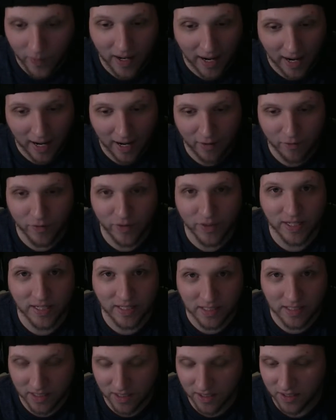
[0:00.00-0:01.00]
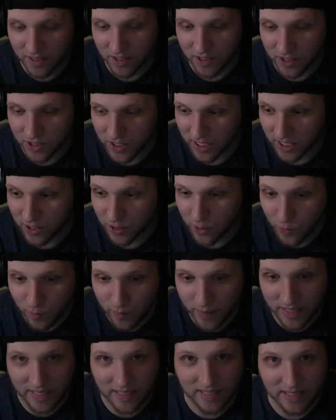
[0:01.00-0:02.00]
everything's done in just like 2
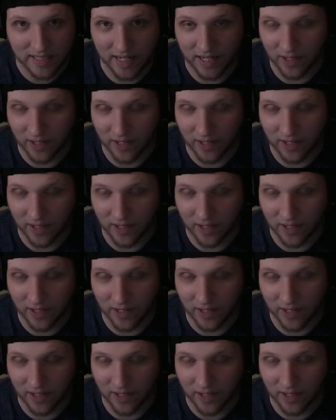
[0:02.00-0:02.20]
minutes now